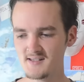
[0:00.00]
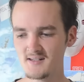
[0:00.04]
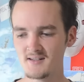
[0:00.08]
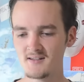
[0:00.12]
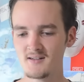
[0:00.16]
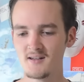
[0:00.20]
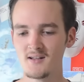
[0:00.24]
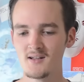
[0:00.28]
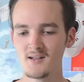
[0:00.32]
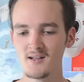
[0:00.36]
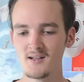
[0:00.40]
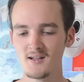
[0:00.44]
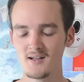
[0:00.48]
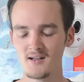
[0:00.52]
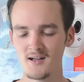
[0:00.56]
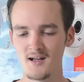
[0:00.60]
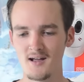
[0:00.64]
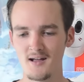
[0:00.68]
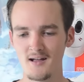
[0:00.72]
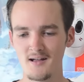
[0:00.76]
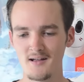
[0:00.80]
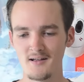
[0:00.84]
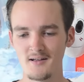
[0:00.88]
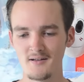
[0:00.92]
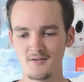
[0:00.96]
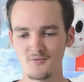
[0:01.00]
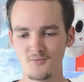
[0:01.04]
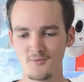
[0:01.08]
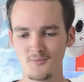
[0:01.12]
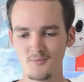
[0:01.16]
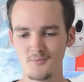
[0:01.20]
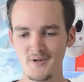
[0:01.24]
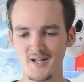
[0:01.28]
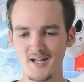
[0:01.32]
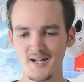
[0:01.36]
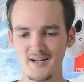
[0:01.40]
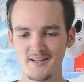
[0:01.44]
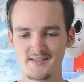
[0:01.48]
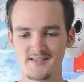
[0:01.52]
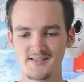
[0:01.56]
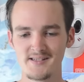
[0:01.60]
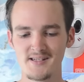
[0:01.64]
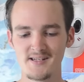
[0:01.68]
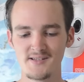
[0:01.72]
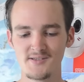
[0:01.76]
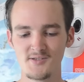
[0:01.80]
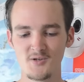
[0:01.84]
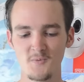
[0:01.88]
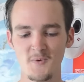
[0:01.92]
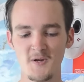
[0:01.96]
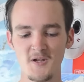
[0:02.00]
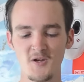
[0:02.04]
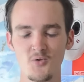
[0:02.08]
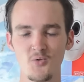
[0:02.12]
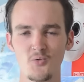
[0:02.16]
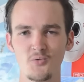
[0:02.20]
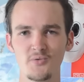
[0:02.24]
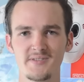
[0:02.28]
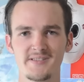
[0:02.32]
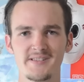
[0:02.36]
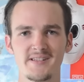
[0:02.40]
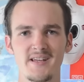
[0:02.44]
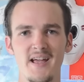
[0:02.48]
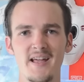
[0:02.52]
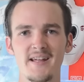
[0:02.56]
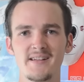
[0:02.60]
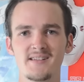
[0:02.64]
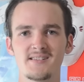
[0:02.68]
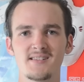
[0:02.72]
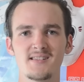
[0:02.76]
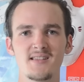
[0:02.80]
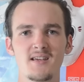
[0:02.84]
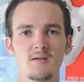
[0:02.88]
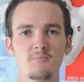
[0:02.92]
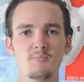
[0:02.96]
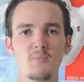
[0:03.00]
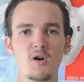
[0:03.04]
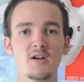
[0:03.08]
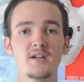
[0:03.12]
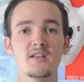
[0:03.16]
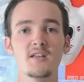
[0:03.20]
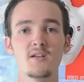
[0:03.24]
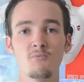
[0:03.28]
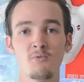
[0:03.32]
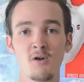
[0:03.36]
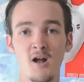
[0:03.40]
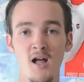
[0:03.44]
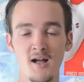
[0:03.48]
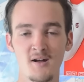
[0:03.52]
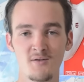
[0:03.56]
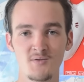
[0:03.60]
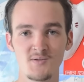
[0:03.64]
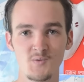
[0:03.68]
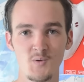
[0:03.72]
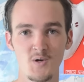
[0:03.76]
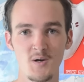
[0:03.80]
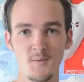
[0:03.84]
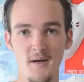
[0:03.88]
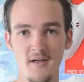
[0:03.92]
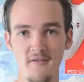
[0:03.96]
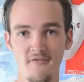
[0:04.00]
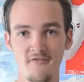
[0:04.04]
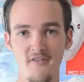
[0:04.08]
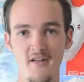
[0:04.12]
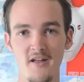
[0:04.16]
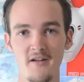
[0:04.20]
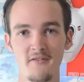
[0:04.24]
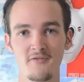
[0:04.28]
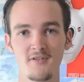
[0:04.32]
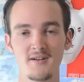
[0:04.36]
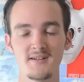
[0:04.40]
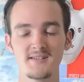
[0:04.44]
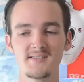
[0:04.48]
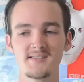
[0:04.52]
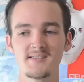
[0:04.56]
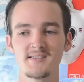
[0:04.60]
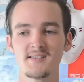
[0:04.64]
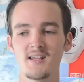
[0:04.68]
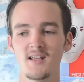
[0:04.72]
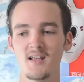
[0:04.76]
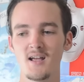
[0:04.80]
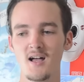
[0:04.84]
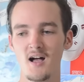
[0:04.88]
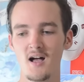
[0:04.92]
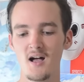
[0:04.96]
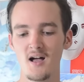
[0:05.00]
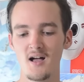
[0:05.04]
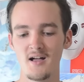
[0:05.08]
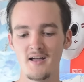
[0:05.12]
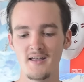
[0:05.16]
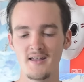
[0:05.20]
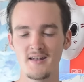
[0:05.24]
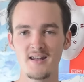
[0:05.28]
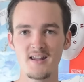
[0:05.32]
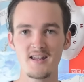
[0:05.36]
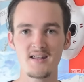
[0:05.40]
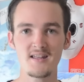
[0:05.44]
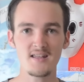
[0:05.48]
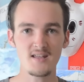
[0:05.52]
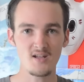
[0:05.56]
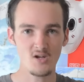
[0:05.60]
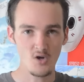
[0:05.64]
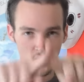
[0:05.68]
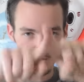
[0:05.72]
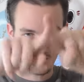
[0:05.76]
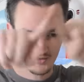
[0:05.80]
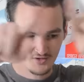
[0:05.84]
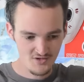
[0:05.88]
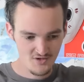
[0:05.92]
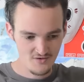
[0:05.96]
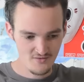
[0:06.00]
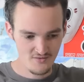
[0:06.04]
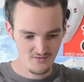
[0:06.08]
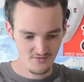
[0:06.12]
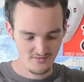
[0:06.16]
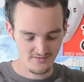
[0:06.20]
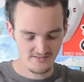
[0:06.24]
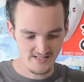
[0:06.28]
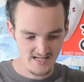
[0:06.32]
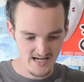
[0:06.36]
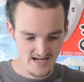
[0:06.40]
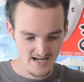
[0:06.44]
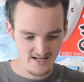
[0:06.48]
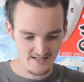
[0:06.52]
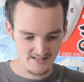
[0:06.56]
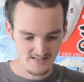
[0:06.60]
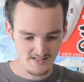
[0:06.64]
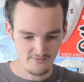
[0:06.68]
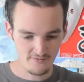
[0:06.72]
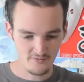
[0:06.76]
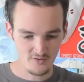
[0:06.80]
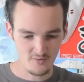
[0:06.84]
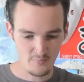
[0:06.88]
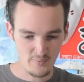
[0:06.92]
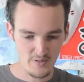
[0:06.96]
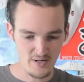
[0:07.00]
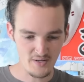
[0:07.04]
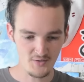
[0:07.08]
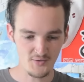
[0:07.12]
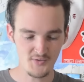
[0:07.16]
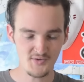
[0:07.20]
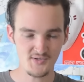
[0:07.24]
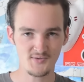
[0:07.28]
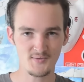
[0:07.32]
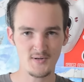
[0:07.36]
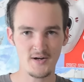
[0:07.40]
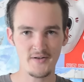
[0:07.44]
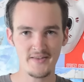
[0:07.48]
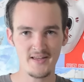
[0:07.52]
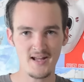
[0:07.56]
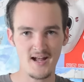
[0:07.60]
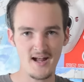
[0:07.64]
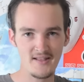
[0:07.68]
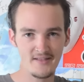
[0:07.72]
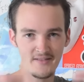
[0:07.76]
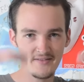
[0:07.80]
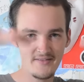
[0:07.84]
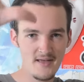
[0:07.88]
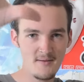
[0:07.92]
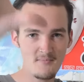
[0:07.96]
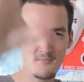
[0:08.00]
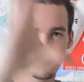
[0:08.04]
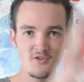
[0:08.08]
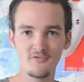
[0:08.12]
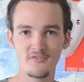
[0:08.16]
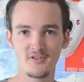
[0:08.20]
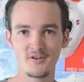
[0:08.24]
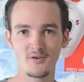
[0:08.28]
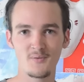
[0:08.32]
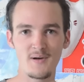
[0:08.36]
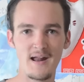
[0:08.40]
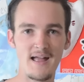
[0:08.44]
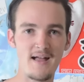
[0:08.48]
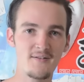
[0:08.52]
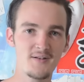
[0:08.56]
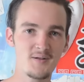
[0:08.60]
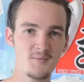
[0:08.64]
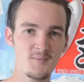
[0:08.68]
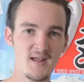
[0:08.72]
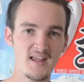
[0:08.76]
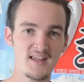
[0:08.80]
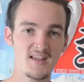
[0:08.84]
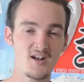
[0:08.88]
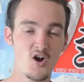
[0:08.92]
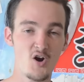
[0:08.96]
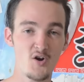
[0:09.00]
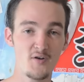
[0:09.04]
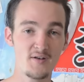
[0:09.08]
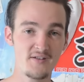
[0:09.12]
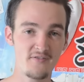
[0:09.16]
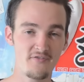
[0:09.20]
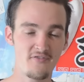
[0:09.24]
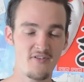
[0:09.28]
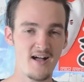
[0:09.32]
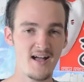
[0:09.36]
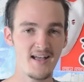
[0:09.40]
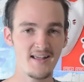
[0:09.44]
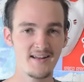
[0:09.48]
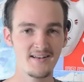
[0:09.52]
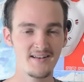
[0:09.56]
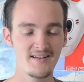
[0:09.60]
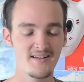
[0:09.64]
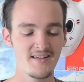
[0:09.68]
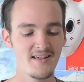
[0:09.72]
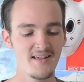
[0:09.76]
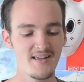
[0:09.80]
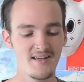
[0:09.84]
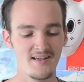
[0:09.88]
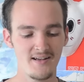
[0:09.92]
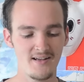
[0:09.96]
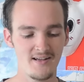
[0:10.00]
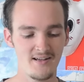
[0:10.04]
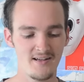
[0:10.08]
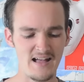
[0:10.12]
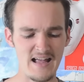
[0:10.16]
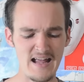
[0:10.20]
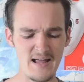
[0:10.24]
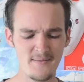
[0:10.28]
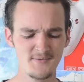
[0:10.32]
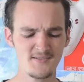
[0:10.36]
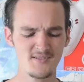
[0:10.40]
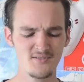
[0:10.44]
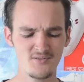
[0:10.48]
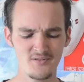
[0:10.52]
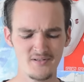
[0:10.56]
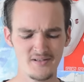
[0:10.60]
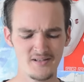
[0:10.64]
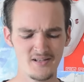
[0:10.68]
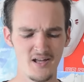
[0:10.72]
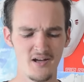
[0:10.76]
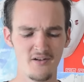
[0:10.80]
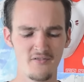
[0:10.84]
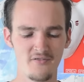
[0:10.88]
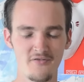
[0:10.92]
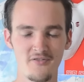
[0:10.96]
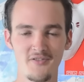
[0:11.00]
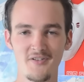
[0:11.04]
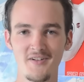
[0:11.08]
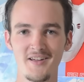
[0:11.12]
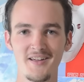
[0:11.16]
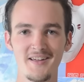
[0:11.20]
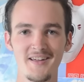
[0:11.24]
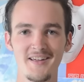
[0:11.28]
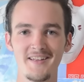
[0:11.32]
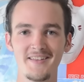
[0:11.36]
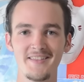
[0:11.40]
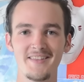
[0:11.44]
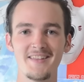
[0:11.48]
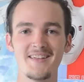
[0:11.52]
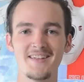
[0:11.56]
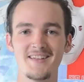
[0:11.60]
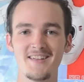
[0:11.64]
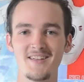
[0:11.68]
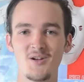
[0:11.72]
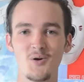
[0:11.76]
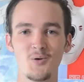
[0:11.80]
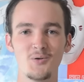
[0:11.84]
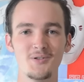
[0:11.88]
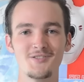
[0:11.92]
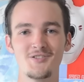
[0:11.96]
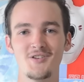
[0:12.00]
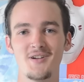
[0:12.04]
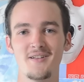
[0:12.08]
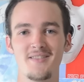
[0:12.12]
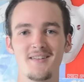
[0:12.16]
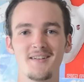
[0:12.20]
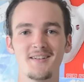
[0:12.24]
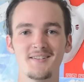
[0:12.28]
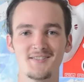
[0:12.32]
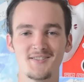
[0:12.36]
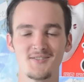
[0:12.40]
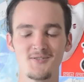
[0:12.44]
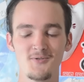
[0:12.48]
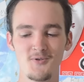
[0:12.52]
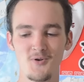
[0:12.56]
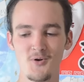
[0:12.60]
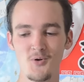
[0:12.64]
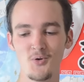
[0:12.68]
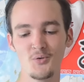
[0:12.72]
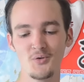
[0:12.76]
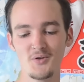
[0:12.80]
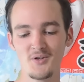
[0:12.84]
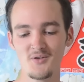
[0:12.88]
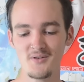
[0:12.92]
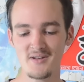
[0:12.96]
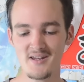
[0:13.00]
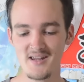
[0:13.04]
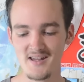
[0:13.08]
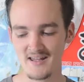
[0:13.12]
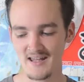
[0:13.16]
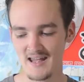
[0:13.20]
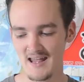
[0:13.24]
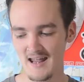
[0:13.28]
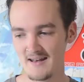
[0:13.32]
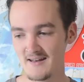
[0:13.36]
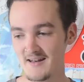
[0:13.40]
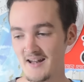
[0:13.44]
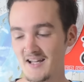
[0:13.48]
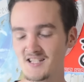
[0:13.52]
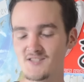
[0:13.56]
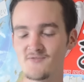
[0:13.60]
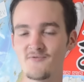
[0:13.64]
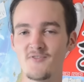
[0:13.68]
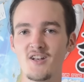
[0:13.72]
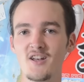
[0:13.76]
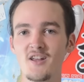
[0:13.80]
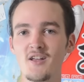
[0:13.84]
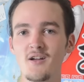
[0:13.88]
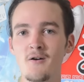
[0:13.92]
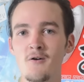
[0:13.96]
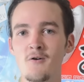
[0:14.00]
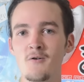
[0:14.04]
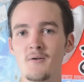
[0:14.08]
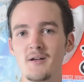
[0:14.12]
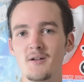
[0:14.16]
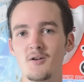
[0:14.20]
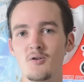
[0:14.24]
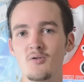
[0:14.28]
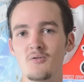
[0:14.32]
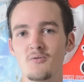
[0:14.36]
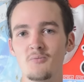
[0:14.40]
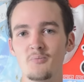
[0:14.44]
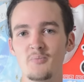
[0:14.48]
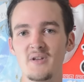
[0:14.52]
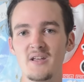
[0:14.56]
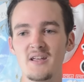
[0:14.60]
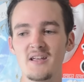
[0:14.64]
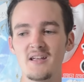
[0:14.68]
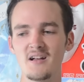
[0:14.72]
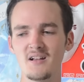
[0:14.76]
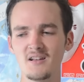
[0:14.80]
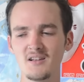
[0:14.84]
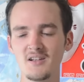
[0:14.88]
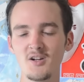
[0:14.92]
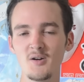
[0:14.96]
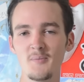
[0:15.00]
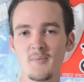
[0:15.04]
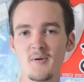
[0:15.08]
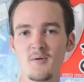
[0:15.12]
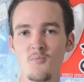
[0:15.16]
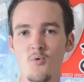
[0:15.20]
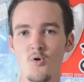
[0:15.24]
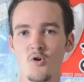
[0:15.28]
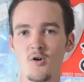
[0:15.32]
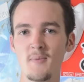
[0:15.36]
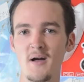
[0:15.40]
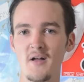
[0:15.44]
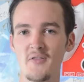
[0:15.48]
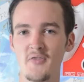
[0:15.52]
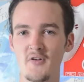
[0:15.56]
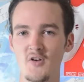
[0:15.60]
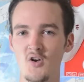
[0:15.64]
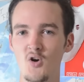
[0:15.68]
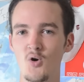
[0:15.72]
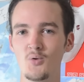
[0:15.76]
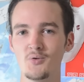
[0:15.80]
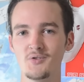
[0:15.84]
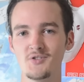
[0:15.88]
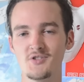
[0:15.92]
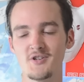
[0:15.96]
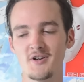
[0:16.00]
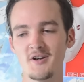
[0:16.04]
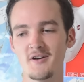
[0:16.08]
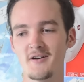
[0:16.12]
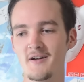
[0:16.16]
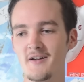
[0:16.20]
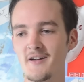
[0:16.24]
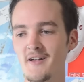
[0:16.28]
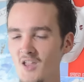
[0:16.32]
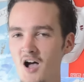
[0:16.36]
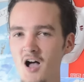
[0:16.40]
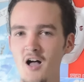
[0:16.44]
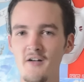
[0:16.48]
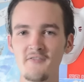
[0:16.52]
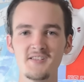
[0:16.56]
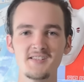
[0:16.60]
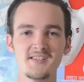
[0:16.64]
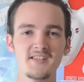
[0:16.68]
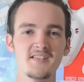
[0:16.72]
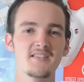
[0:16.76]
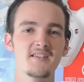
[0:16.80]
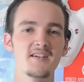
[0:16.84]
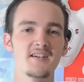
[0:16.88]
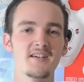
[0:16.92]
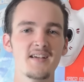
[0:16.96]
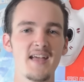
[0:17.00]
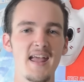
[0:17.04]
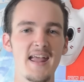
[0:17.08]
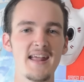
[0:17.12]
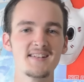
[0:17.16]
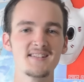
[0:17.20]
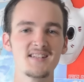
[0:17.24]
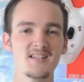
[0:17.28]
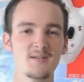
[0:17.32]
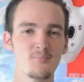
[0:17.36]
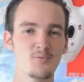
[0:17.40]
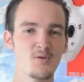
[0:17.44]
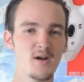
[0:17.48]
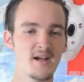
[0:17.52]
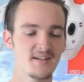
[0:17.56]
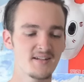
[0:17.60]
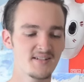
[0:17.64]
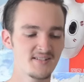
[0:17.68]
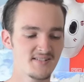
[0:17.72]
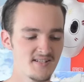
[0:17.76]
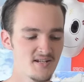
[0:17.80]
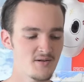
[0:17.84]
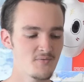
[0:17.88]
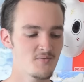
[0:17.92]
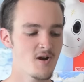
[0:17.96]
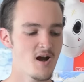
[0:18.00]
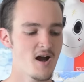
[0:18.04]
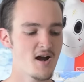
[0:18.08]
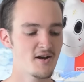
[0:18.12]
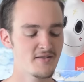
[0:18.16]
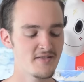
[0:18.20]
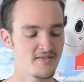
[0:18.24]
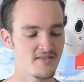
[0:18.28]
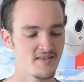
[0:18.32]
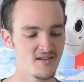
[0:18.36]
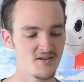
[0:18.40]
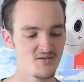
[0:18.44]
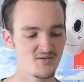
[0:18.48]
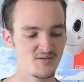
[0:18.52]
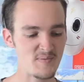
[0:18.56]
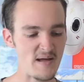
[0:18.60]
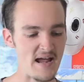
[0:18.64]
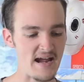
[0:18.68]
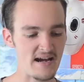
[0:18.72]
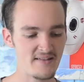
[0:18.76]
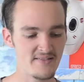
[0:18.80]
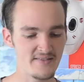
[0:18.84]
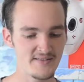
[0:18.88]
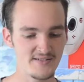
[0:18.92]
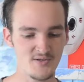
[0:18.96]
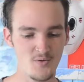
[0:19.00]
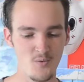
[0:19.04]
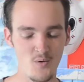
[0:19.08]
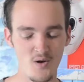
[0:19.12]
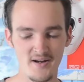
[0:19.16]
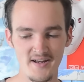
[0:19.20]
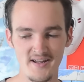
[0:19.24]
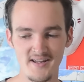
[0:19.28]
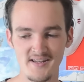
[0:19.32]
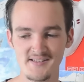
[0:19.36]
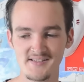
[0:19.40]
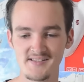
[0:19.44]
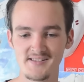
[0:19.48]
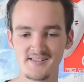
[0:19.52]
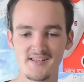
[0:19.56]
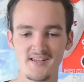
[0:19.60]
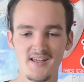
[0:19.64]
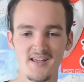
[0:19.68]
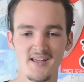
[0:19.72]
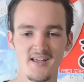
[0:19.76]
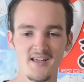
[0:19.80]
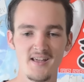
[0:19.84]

and uh, we got to see so many cool sites. The Monkey Rock was one of my favorites. Uh, in Iki culture, there's eight different pillars around the island that move it around and make it hard to find. Uh, I absolutely love the Iki culture. I think it's so cool and unique. And next video, it'll be a little bit more about the culture. Obviously, the anti-pregnancy rock they used back in the 20s.